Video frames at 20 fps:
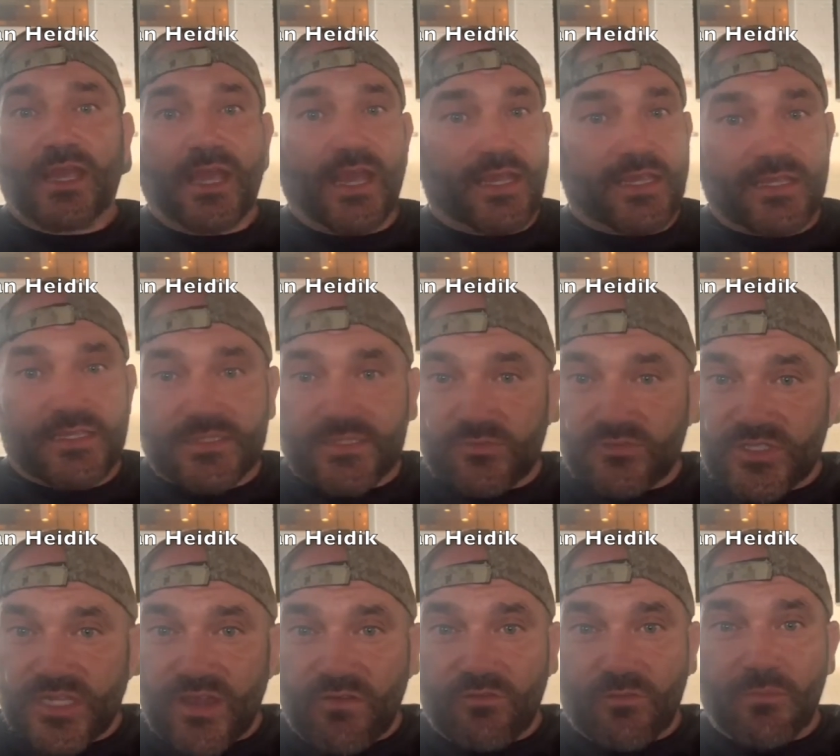I guess they
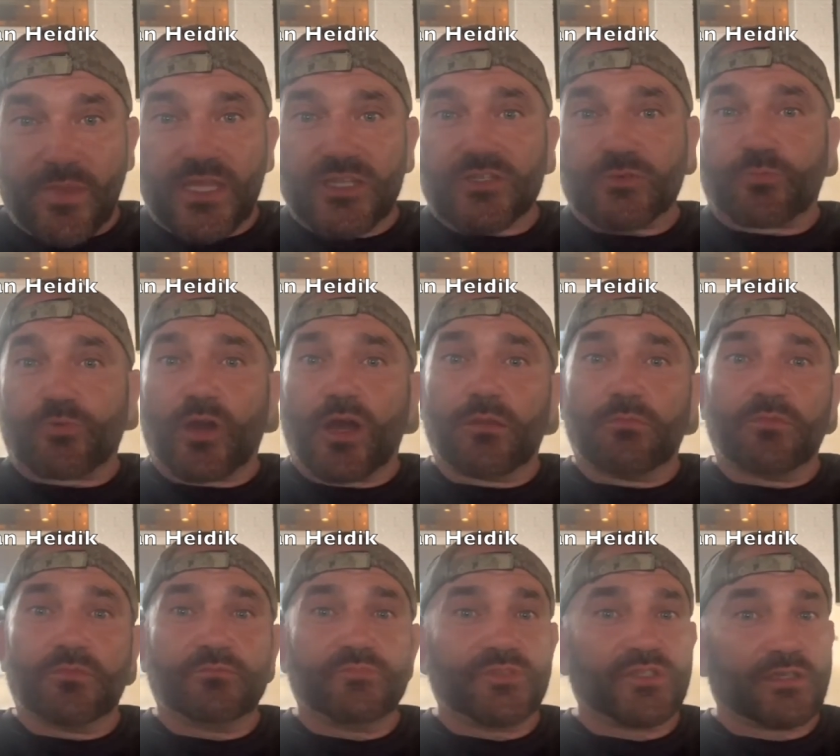was having major
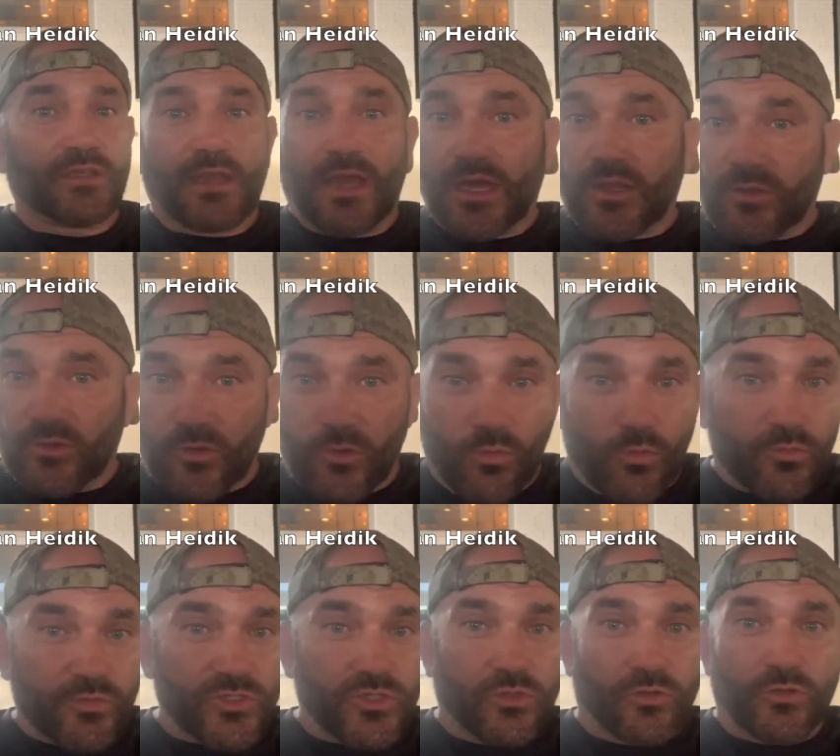problems. I don't know
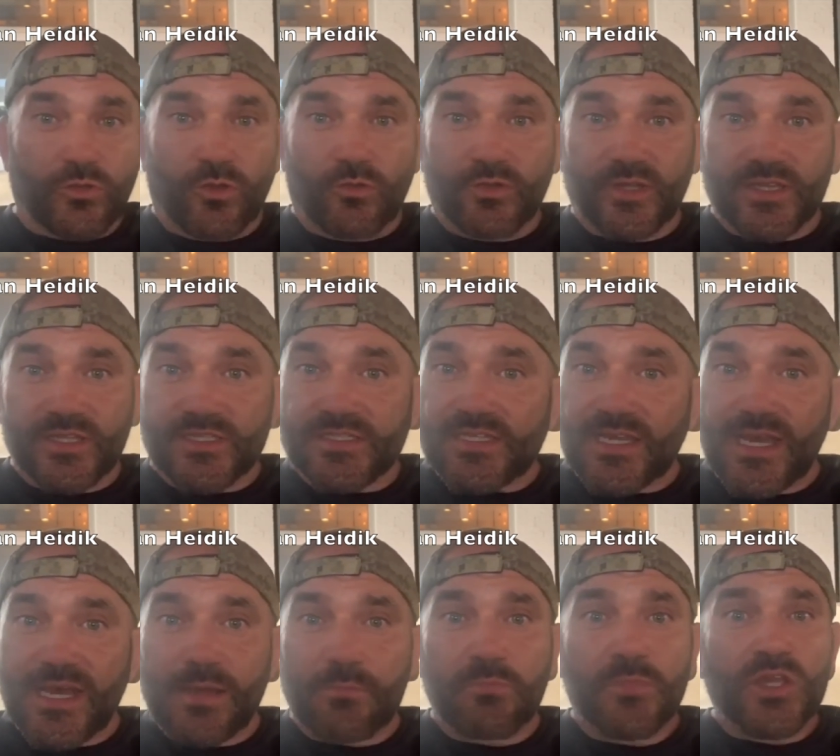what was going on at the
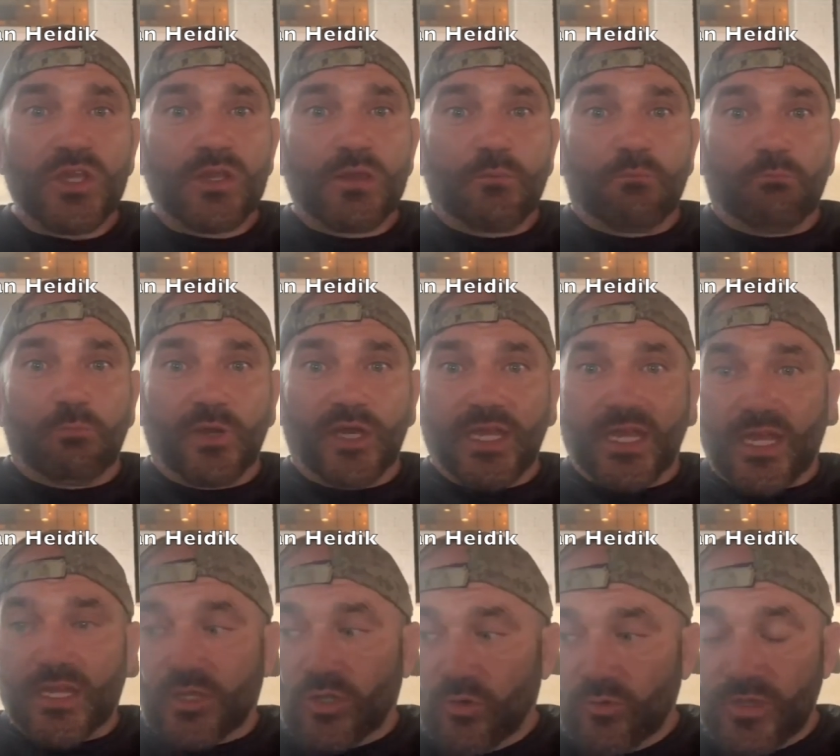time,
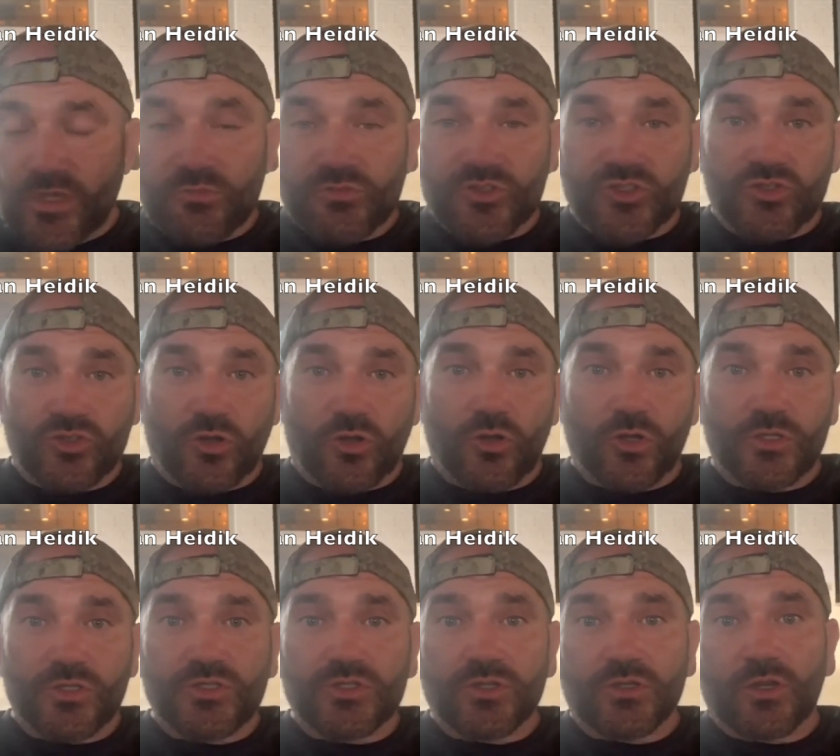but I know he was
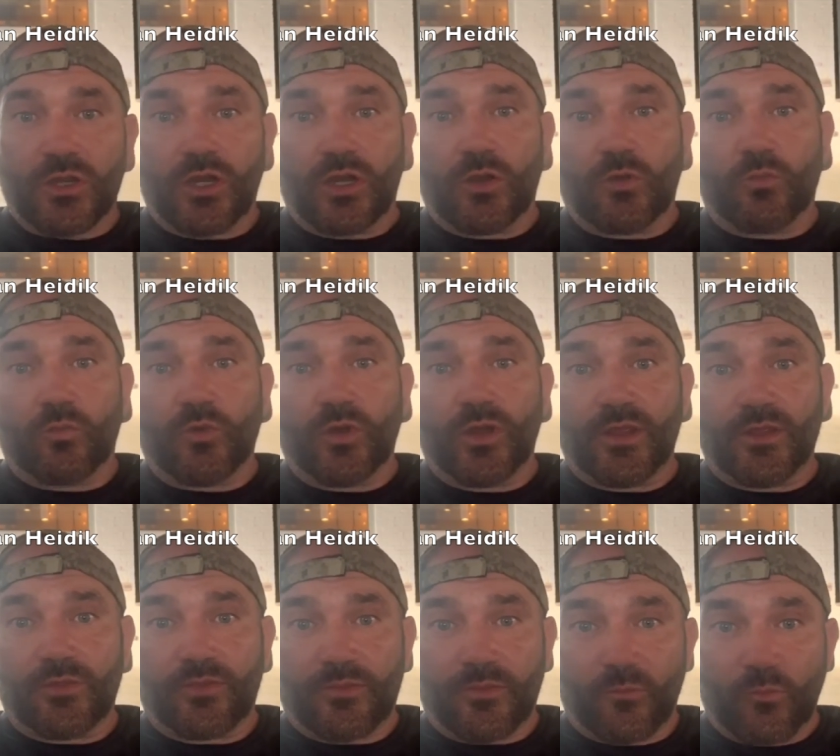charged
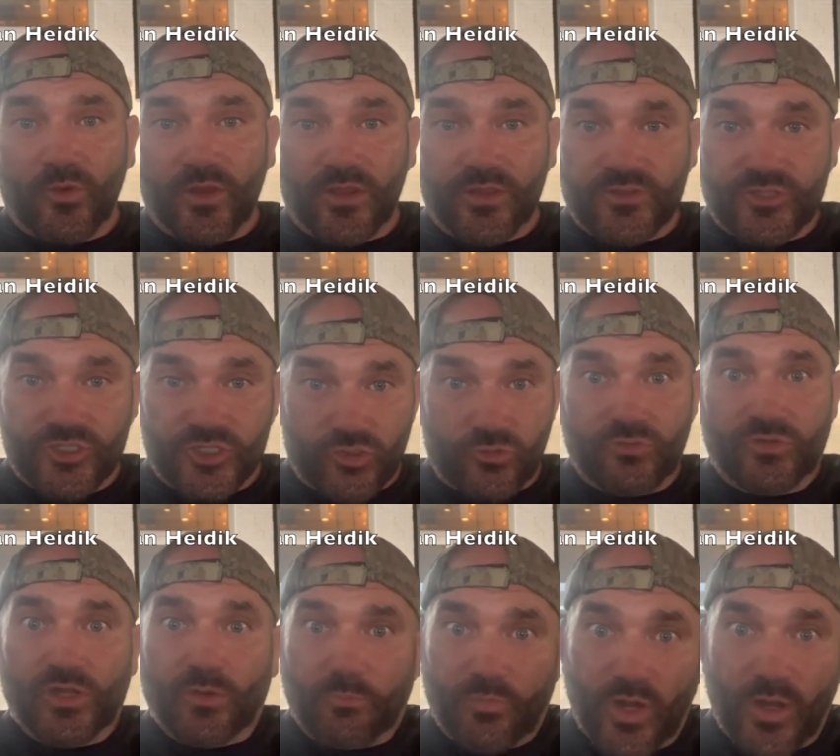with
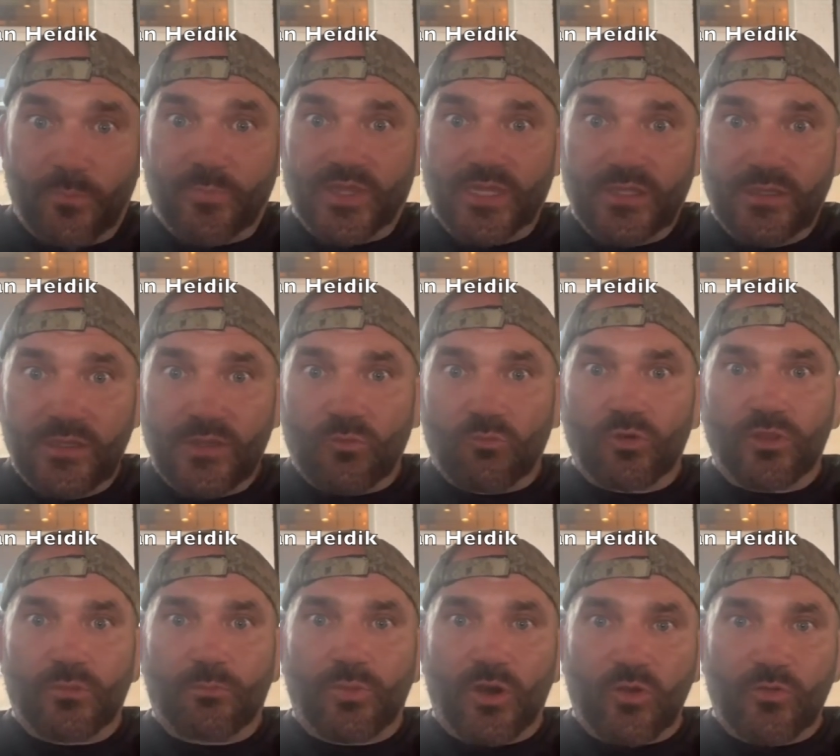shooting a puppy
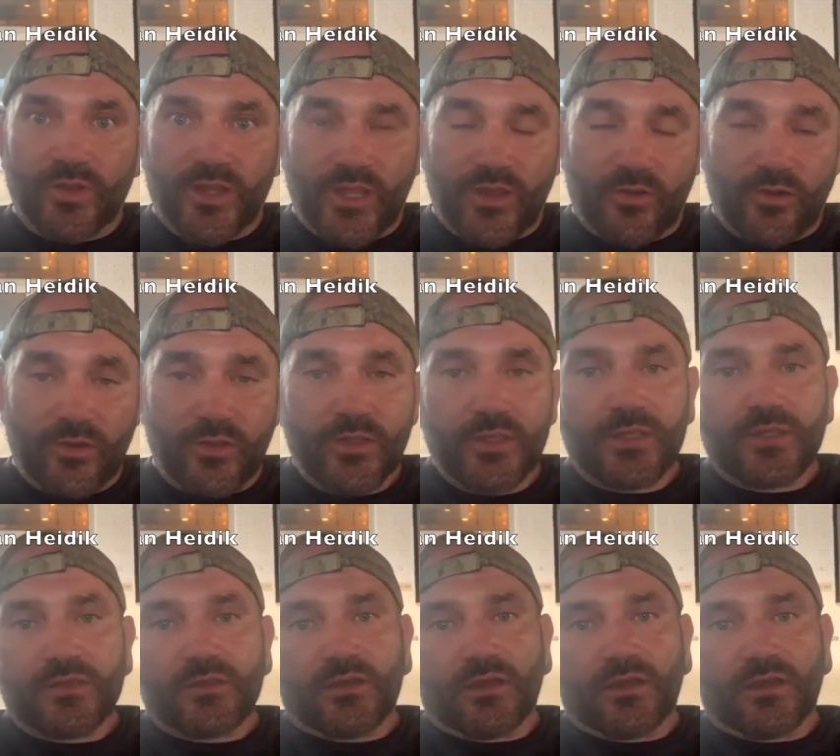with a bow and arrow.